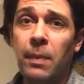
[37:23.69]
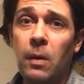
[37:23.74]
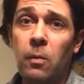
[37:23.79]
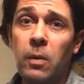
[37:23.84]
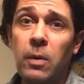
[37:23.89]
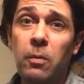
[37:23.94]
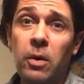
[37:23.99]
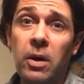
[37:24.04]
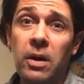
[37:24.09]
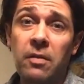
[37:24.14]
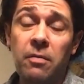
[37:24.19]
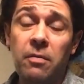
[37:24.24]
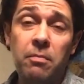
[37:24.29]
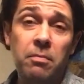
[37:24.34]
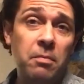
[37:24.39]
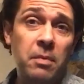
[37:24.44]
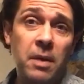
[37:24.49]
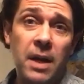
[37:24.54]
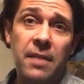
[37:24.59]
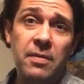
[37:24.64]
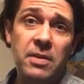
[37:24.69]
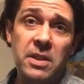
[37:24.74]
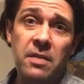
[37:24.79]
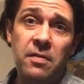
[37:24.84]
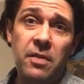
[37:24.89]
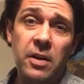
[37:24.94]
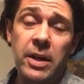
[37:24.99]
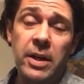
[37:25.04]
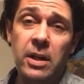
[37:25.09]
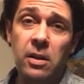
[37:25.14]
We work obviously
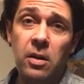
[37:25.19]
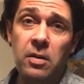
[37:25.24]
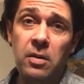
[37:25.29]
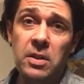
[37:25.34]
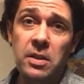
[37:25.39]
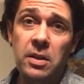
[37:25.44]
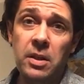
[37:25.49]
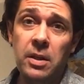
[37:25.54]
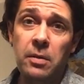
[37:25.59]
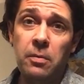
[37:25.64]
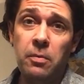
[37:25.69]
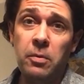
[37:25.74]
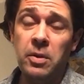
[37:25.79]
very closely